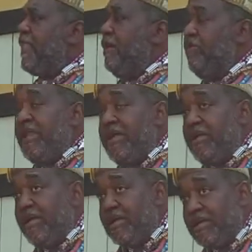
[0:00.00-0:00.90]
And when he
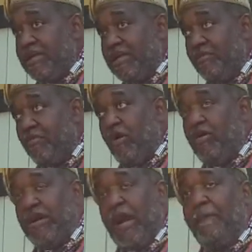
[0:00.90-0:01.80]

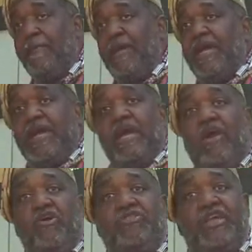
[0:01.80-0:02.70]
woke up, he
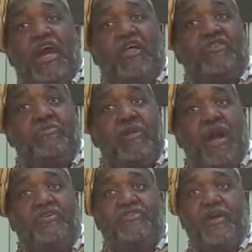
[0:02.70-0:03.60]
heard the other
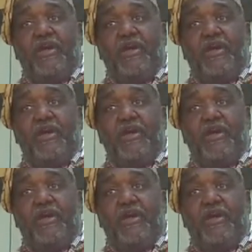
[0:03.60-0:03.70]
monks.